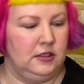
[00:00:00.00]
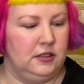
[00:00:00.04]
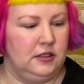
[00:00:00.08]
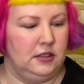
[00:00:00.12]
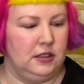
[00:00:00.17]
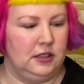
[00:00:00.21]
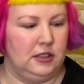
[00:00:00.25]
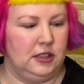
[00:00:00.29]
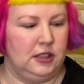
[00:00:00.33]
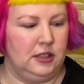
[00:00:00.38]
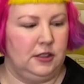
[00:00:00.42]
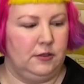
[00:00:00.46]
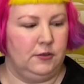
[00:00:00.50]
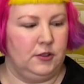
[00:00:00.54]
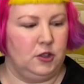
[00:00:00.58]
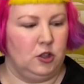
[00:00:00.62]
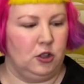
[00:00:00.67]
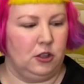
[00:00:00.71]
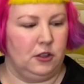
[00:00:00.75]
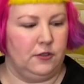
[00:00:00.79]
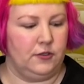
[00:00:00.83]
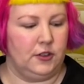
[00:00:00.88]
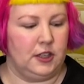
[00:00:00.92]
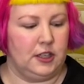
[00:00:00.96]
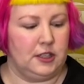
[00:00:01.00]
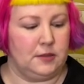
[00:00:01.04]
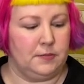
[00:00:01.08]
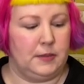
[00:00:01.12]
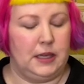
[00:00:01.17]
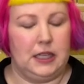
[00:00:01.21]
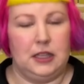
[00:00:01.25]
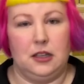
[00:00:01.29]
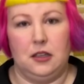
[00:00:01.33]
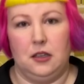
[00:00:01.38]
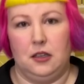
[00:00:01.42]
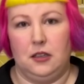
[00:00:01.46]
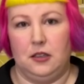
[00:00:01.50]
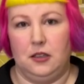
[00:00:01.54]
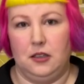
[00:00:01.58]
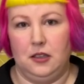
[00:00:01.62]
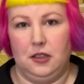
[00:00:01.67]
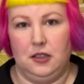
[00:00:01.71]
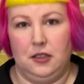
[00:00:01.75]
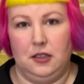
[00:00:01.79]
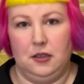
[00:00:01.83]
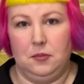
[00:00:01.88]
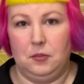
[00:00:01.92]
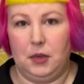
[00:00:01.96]
the photographer has made the
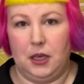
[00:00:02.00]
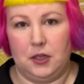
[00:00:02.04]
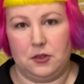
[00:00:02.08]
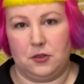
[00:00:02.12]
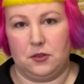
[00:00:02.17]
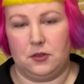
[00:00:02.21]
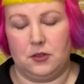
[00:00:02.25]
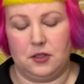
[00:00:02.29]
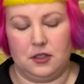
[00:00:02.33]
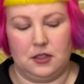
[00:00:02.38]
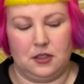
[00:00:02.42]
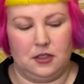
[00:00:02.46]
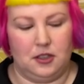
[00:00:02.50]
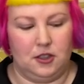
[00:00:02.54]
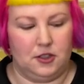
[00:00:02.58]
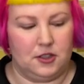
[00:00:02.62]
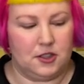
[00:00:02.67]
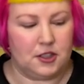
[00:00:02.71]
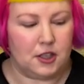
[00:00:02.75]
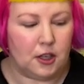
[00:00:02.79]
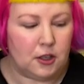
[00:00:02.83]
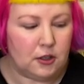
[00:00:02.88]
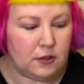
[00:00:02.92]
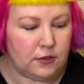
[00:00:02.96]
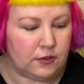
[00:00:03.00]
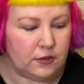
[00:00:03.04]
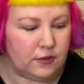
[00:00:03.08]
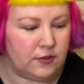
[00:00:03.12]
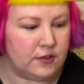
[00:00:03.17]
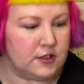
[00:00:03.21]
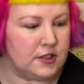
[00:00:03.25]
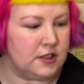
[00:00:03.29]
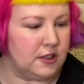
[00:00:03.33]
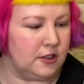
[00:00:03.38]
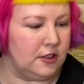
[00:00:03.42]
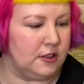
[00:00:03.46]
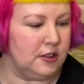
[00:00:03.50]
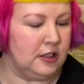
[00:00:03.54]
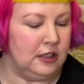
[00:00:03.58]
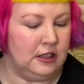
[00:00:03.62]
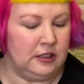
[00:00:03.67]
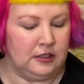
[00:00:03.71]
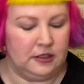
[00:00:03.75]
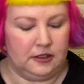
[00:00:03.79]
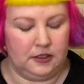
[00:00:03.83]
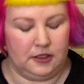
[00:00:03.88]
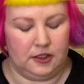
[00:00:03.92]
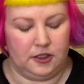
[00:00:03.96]
puzzles herself. So,
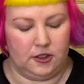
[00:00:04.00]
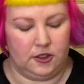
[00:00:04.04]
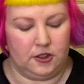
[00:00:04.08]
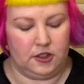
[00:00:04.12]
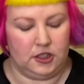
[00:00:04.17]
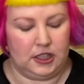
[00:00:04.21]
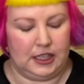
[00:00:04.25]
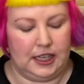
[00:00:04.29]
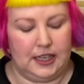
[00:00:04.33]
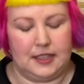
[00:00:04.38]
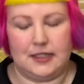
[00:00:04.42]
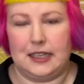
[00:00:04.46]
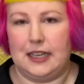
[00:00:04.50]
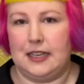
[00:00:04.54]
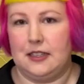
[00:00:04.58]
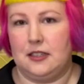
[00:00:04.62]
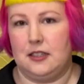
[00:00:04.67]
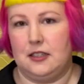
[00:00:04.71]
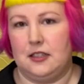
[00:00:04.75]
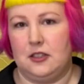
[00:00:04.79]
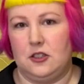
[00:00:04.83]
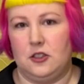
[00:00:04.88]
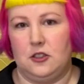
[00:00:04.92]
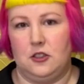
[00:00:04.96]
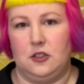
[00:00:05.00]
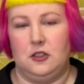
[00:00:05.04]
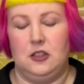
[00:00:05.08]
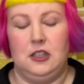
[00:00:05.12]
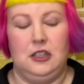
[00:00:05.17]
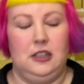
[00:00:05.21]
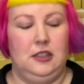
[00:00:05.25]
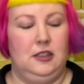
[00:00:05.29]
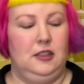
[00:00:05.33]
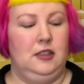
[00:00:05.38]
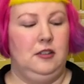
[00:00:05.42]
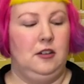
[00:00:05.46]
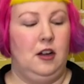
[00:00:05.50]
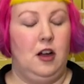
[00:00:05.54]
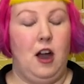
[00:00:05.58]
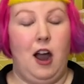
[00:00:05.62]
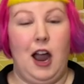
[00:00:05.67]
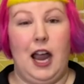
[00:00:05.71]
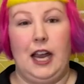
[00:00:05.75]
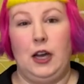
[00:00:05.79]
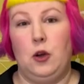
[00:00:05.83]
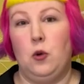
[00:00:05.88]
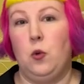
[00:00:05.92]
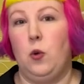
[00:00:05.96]
she has access to
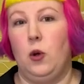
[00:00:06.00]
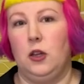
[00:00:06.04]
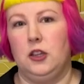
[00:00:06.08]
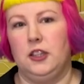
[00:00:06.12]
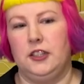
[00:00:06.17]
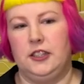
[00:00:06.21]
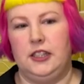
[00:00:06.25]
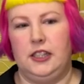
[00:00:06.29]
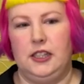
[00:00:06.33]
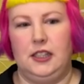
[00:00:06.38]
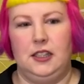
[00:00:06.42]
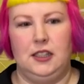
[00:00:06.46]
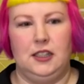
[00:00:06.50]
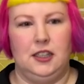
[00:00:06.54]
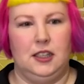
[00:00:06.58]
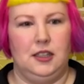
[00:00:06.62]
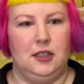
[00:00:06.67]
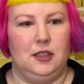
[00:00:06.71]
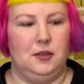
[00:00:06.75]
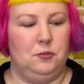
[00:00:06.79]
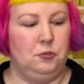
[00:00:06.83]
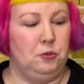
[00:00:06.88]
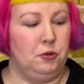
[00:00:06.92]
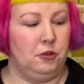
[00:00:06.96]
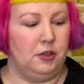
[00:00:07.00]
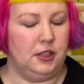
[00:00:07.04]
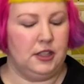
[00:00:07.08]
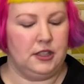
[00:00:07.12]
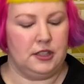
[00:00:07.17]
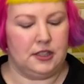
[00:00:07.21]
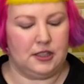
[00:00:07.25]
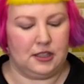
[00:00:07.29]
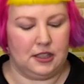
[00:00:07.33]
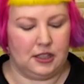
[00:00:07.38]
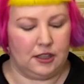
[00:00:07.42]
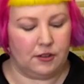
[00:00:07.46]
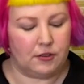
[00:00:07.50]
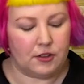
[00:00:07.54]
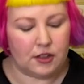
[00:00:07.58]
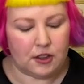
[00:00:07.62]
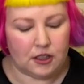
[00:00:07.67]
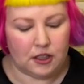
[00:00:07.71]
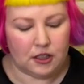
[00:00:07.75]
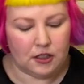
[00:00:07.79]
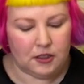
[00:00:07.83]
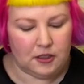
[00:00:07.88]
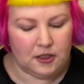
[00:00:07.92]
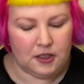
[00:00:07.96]
high quality prints and
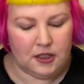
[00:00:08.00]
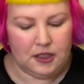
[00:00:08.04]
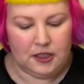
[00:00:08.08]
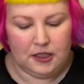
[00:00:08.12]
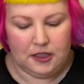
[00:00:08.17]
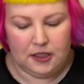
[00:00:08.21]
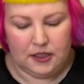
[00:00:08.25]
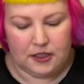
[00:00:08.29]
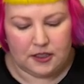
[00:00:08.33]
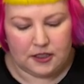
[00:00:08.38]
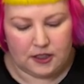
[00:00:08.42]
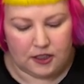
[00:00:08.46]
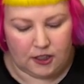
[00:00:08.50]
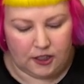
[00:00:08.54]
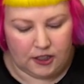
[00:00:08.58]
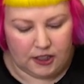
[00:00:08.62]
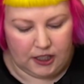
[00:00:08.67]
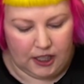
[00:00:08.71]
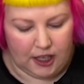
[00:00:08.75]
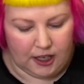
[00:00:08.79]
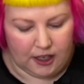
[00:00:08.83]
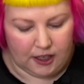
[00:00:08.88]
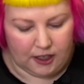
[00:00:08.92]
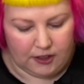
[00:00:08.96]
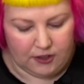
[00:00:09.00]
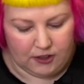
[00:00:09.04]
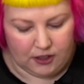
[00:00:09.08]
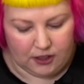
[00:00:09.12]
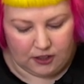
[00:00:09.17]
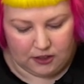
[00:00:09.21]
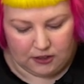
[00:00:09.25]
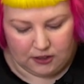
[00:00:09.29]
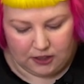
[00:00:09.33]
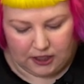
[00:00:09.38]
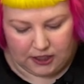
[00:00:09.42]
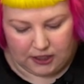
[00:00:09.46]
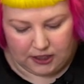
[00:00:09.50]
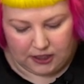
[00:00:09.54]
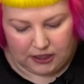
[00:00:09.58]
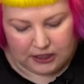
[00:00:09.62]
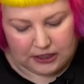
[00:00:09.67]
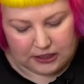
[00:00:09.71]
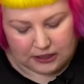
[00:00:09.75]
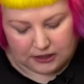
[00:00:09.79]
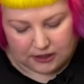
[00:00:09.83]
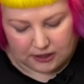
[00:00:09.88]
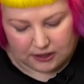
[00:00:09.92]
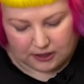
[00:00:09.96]
everything. So yeah, I think like
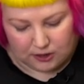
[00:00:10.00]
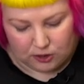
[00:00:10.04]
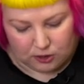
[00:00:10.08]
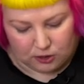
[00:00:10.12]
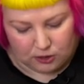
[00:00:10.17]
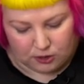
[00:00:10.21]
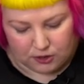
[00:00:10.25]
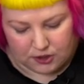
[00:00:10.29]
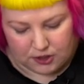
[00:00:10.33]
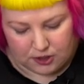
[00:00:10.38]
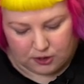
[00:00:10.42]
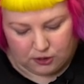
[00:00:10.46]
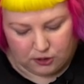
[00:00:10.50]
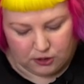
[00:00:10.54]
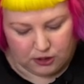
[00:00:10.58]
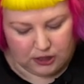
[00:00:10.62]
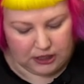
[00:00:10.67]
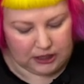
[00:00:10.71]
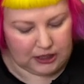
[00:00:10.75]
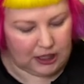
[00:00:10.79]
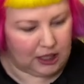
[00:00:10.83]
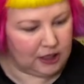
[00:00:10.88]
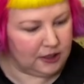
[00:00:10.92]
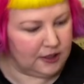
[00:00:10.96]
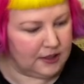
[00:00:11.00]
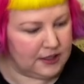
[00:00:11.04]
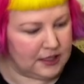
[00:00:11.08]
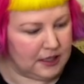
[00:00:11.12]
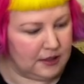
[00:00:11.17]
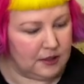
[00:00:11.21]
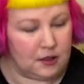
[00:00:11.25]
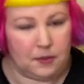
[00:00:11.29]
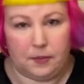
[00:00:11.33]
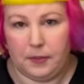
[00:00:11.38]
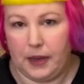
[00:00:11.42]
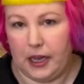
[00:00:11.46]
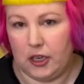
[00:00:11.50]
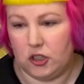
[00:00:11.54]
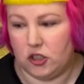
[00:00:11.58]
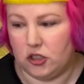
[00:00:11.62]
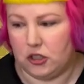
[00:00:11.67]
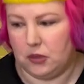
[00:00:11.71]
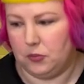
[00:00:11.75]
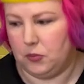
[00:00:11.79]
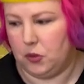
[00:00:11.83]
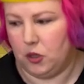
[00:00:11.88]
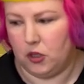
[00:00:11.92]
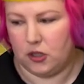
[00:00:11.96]
it all looks good. The colors seem to match the
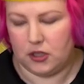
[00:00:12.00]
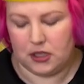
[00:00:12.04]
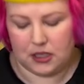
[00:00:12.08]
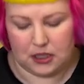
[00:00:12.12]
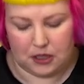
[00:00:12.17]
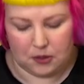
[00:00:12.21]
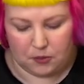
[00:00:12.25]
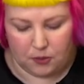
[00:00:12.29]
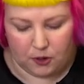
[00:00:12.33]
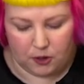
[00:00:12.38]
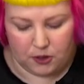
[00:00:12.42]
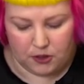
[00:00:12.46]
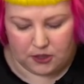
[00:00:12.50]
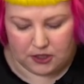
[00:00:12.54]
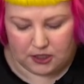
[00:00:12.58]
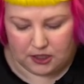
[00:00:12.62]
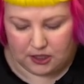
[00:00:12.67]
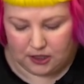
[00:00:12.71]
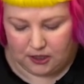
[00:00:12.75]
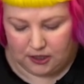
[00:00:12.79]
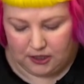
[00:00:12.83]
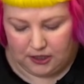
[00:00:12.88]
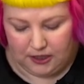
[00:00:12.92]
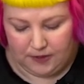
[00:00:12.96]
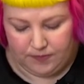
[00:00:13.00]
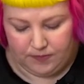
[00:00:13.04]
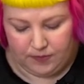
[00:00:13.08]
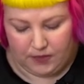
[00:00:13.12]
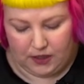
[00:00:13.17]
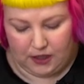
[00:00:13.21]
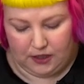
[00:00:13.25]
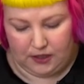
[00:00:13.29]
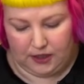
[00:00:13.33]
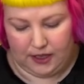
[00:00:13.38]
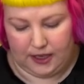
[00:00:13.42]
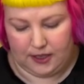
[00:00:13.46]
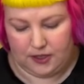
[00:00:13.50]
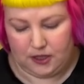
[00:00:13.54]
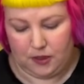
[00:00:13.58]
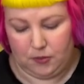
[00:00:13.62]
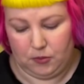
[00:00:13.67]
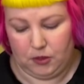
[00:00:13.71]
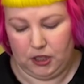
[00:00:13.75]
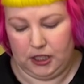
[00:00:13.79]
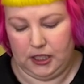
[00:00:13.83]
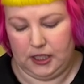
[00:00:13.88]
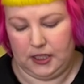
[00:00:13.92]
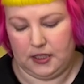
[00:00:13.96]
box and the poster. Yeah, so I'm
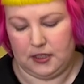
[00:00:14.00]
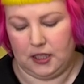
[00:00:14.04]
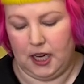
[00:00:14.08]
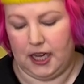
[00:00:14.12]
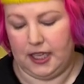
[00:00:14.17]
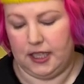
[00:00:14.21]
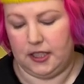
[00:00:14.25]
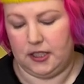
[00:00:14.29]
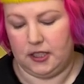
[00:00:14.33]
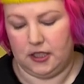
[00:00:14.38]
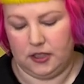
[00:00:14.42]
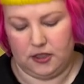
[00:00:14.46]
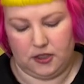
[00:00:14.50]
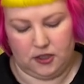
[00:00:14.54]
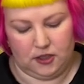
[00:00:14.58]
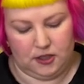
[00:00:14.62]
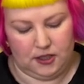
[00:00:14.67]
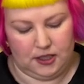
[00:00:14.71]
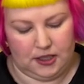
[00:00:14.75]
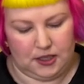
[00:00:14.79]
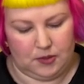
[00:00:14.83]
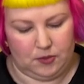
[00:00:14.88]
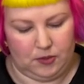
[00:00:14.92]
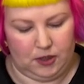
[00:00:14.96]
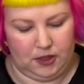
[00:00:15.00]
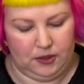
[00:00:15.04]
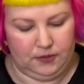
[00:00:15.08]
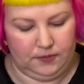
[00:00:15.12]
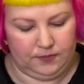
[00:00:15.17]
really excited to do this one.